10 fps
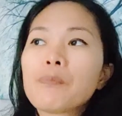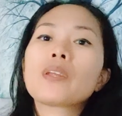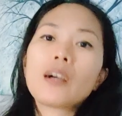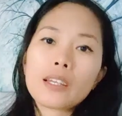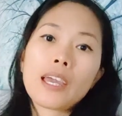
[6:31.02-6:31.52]

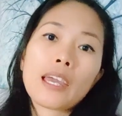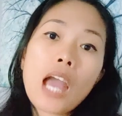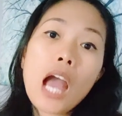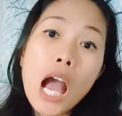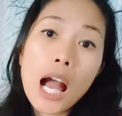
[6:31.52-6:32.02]
Okay,
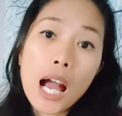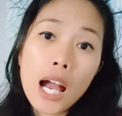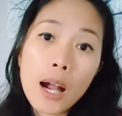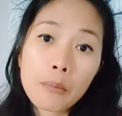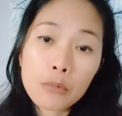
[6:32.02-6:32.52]

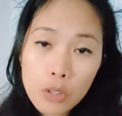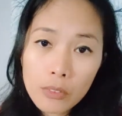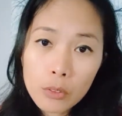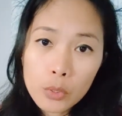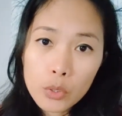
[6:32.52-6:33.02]

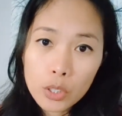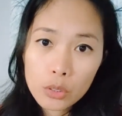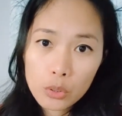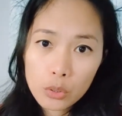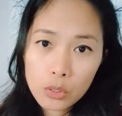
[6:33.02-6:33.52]
travel
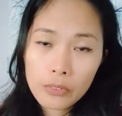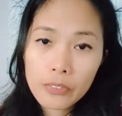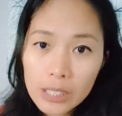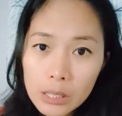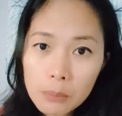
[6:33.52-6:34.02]
restrictions to the
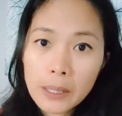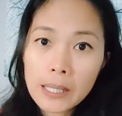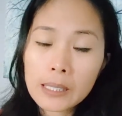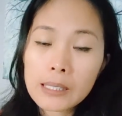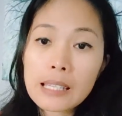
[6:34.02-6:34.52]

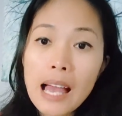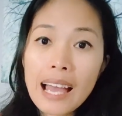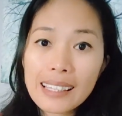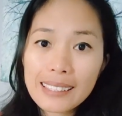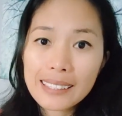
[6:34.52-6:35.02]
Philippines.
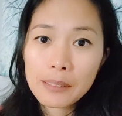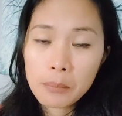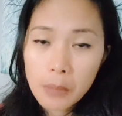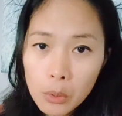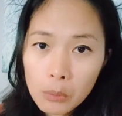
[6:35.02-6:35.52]
At the
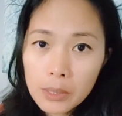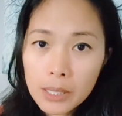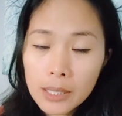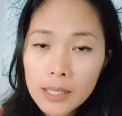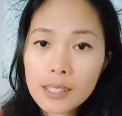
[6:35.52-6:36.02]

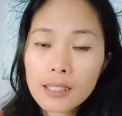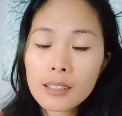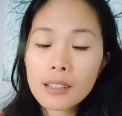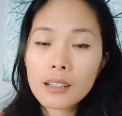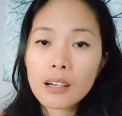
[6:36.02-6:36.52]
moment,
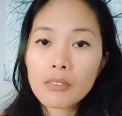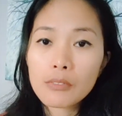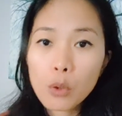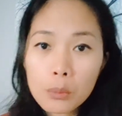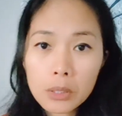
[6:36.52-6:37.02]
a
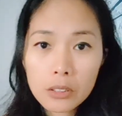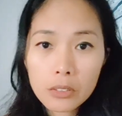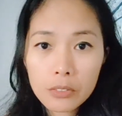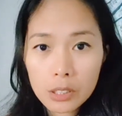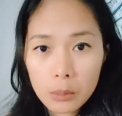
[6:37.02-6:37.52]
former
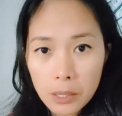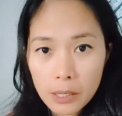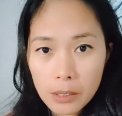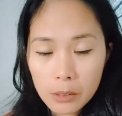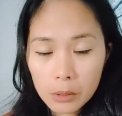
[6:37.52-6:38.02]

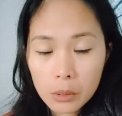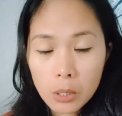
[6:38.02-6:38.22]
Filipino